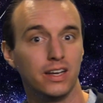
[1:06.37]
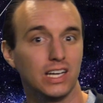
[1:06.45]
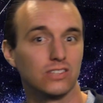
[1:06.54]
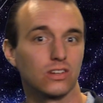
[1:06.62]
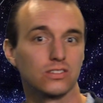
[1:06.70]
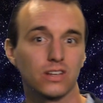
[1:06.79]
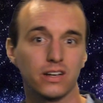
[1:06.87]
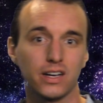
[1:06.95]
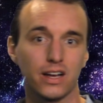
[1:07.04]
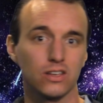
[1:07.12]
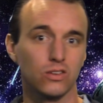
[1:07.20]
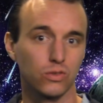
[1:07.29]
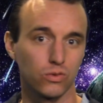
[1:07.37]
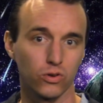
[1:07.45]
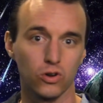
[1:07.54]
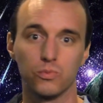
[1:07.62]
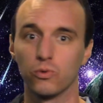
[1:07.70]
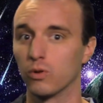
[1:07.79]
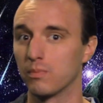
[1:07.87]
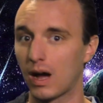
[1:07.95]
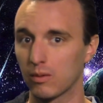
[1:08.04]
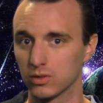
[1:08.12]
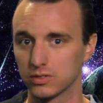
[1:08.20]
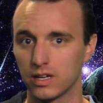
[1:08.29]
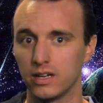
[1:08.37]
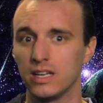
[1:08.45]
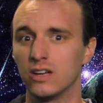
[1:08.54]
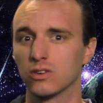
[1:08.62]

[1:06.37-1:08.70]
is our Sunday night youth group or Bible study